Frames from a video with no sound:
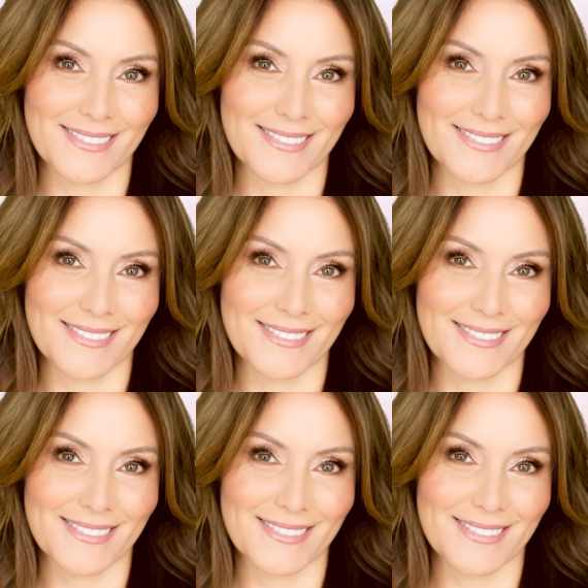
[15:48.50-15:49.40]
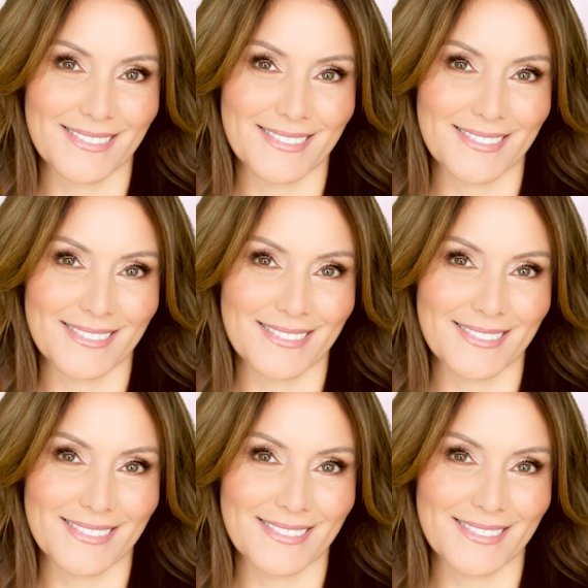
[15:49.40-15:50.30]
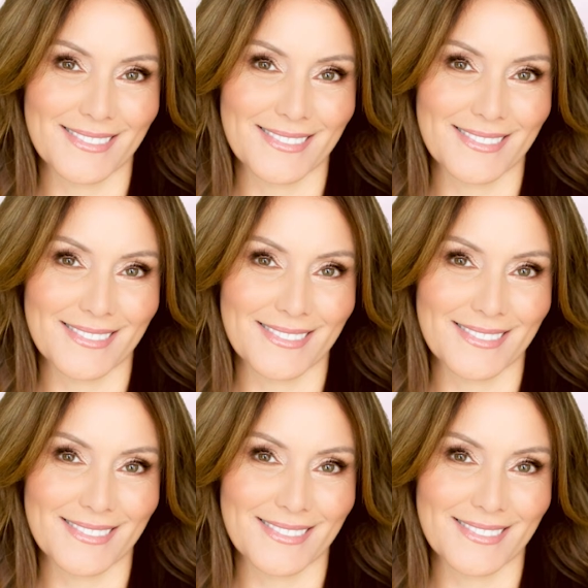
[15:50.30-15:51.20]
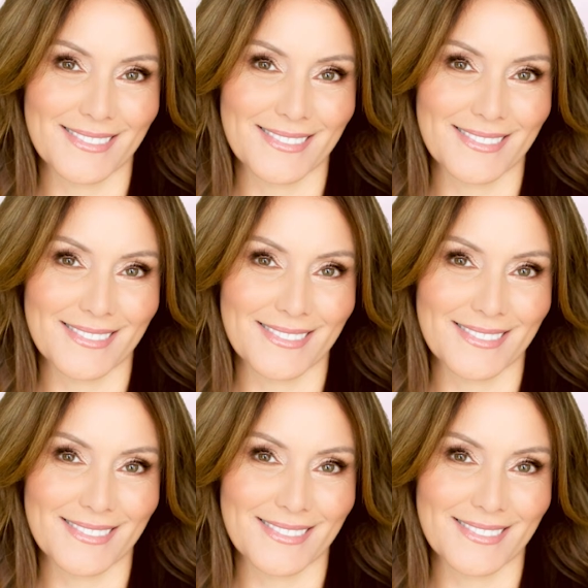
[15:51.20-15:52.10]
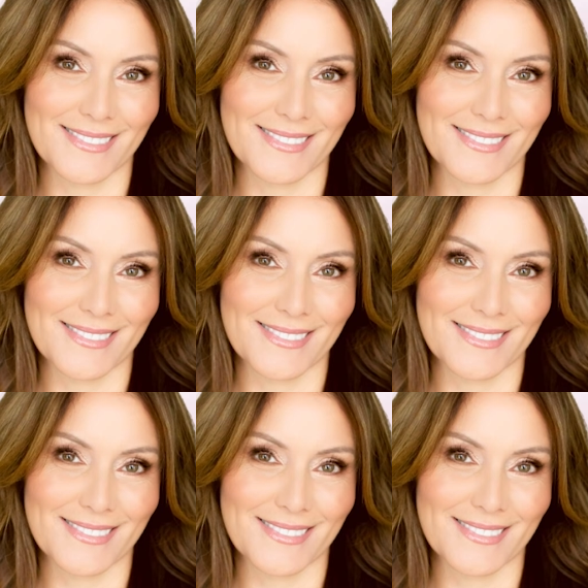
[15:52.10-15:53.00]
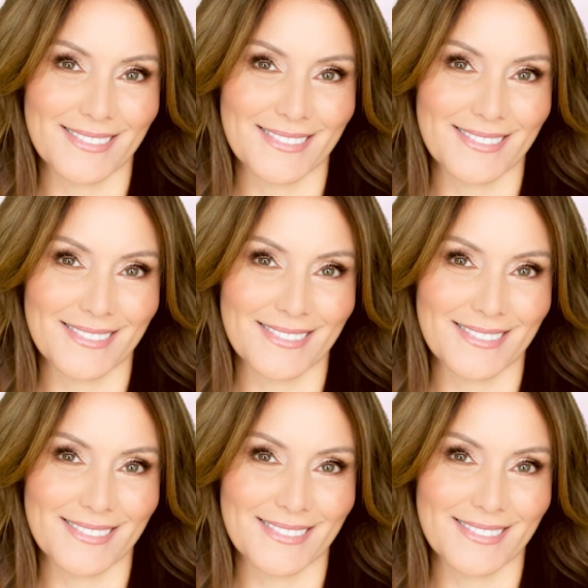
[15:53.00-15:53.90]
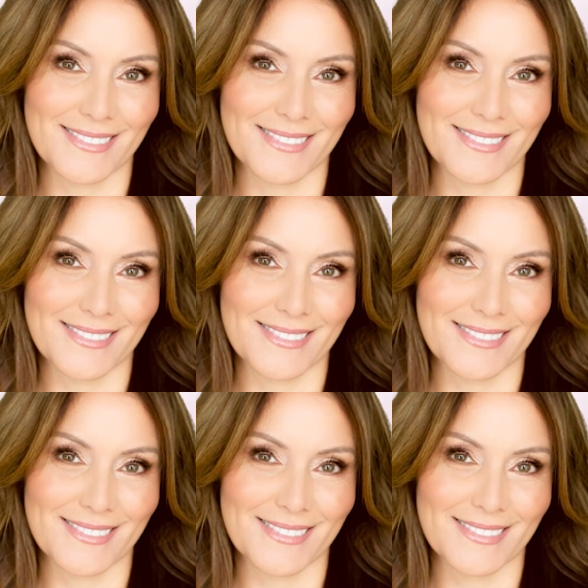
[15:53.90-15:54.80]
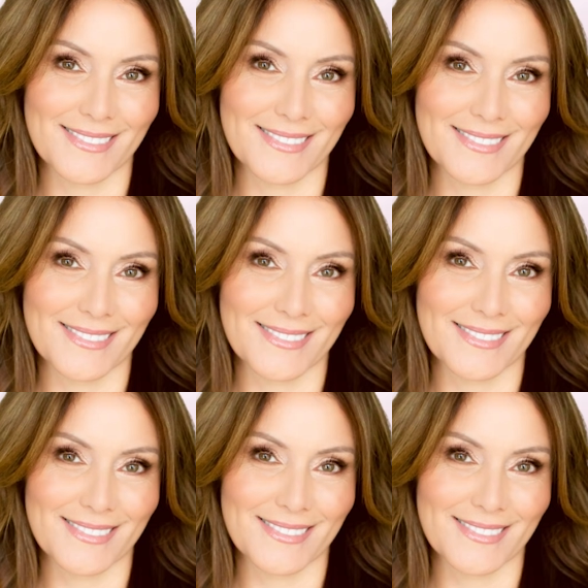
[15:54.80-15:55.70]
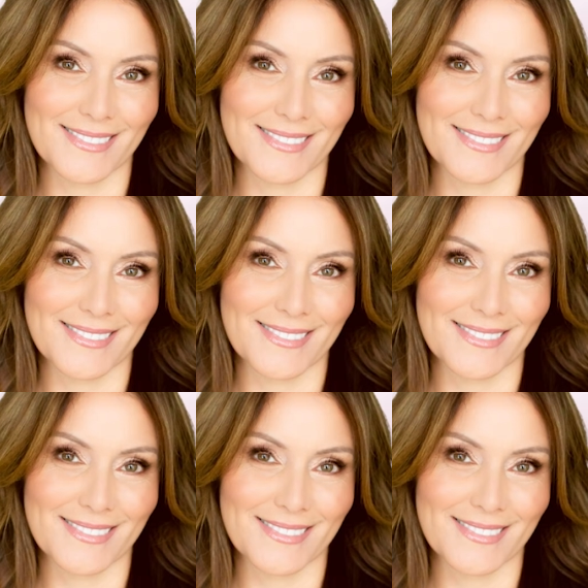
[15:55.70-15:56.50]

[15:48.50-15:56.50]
This is a still picture; no speech is visible.